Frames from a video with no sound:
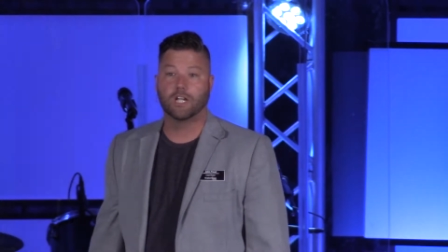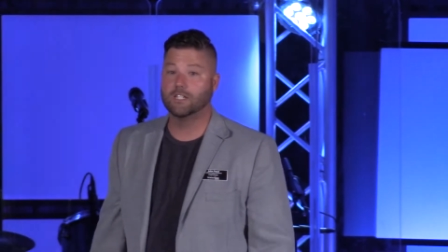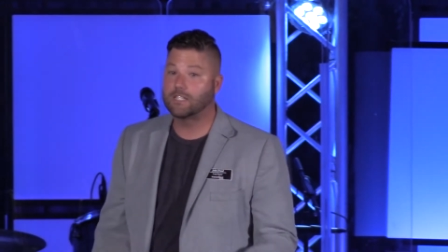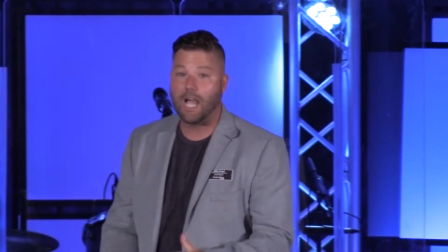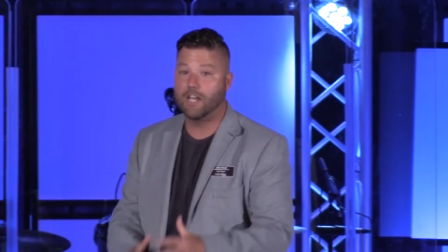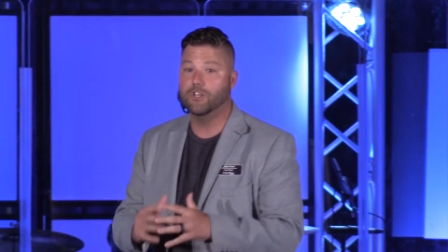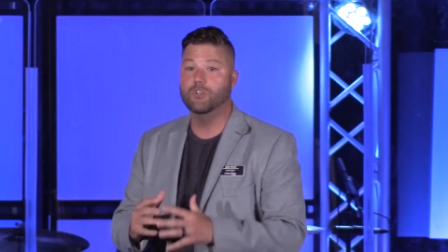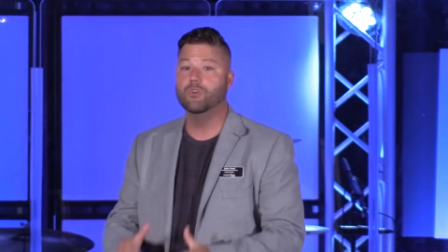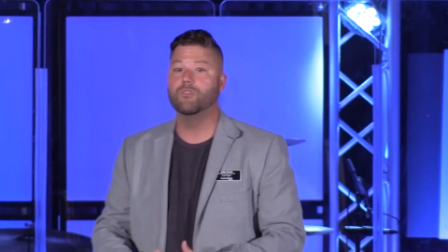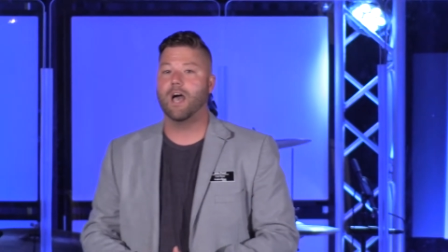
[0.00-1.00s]
I just kind of
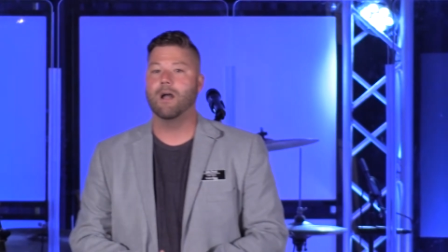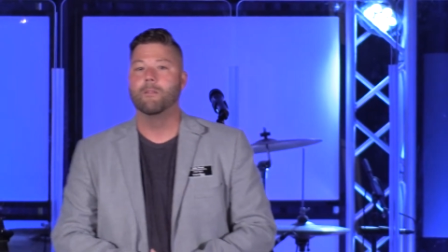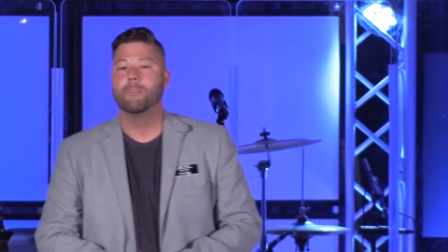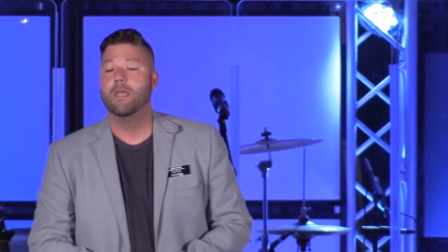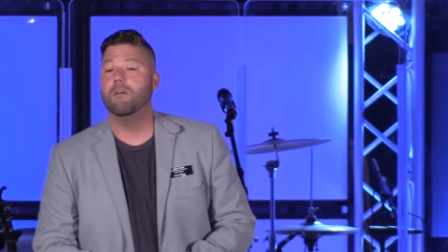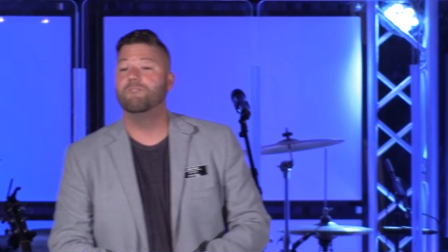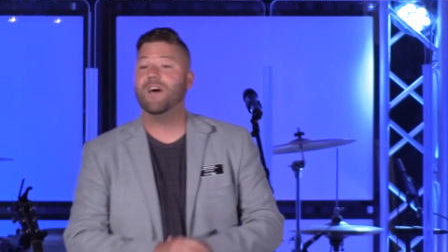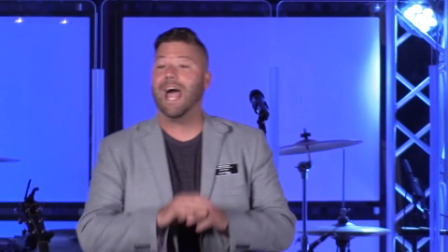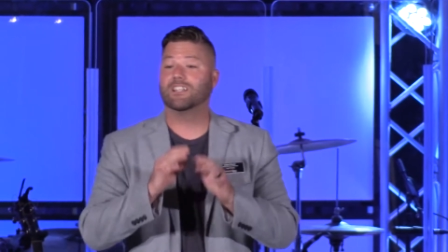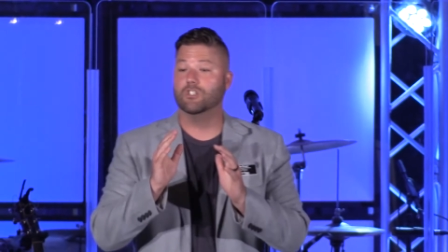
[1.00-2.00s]
knew that. In
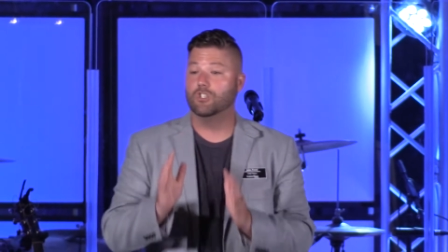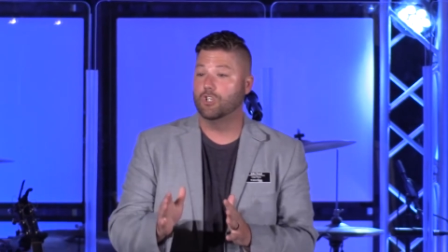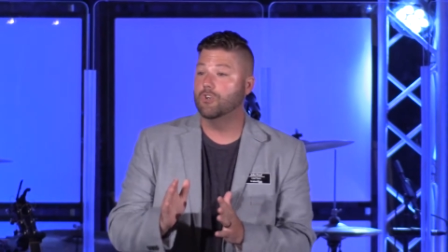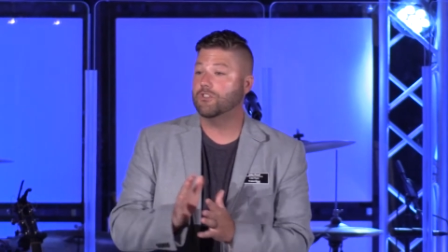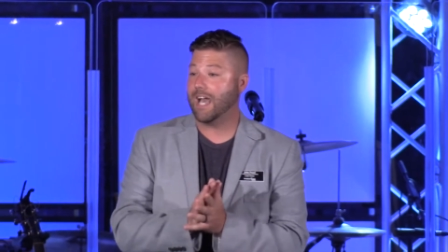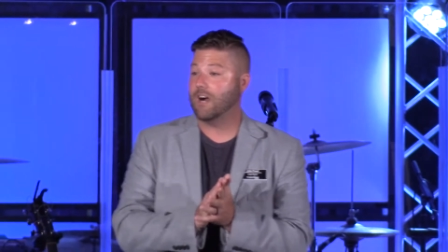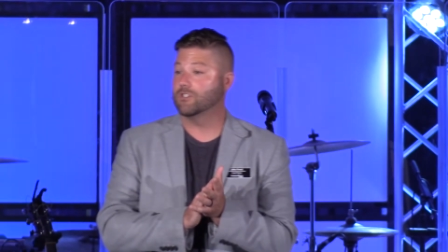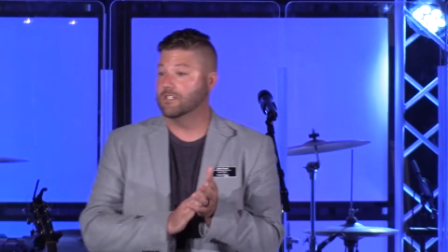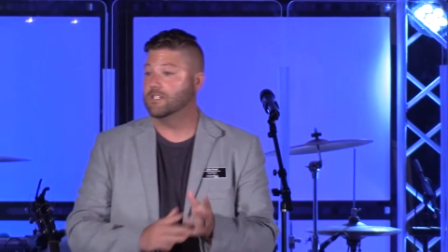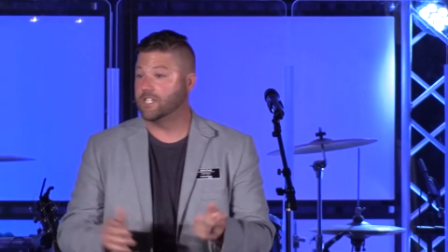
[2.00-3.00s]
fact, in
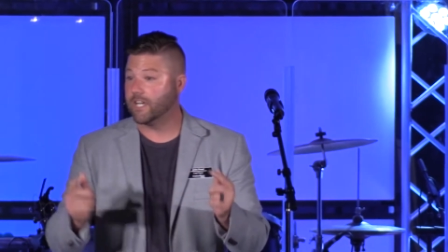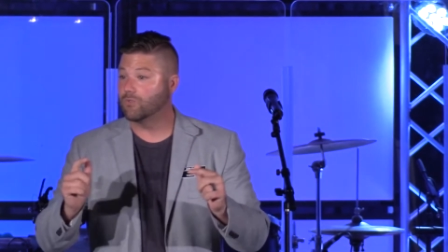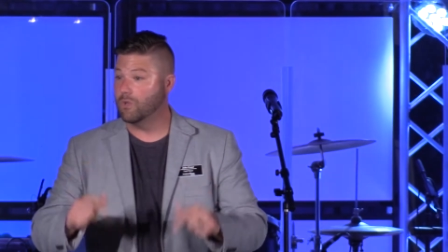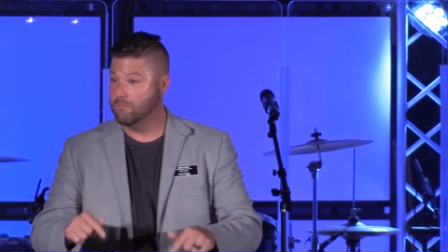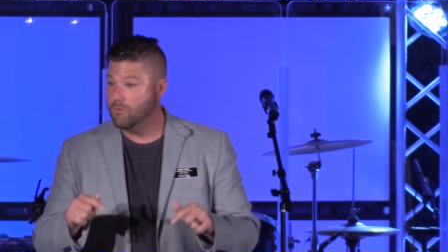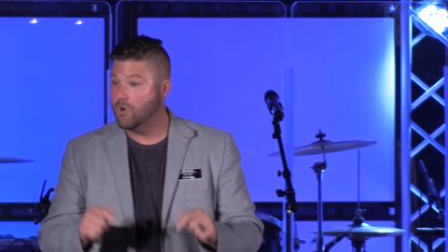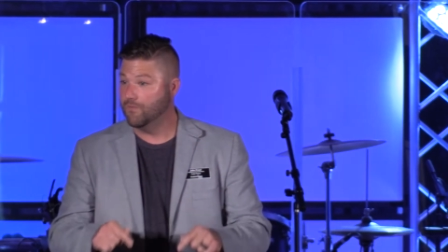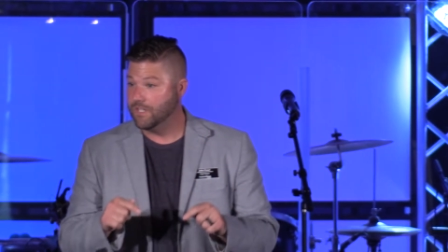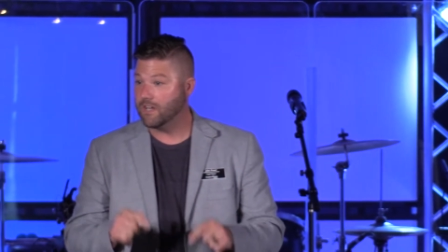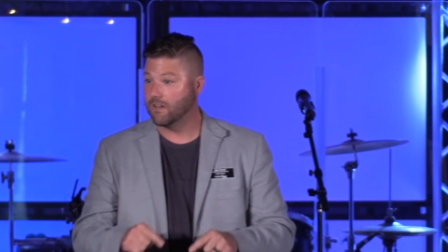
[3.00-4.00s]
2006, we
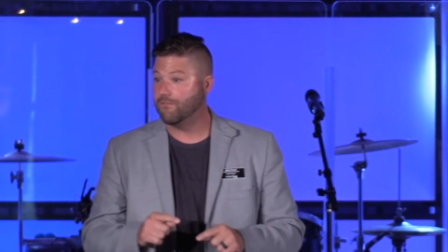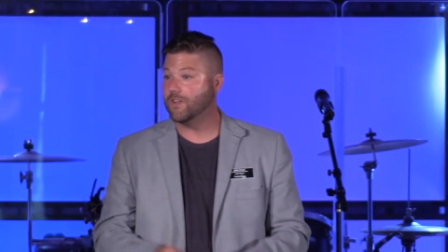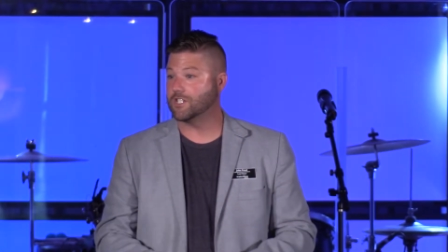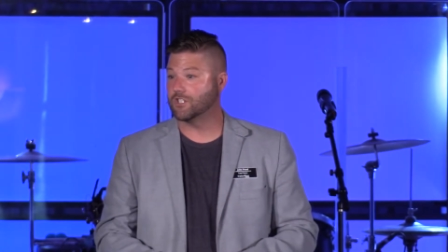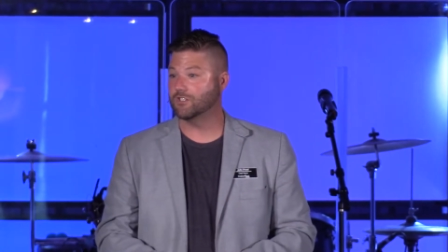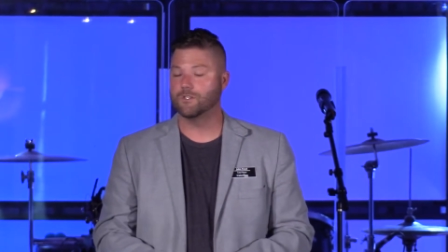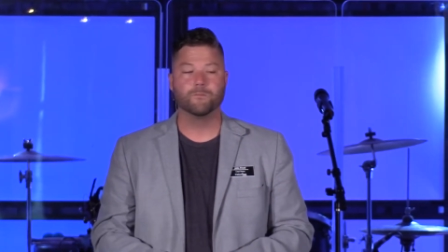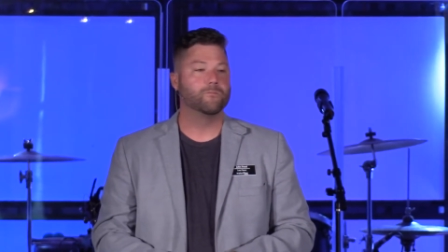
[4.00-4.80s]
moved here to Fishers,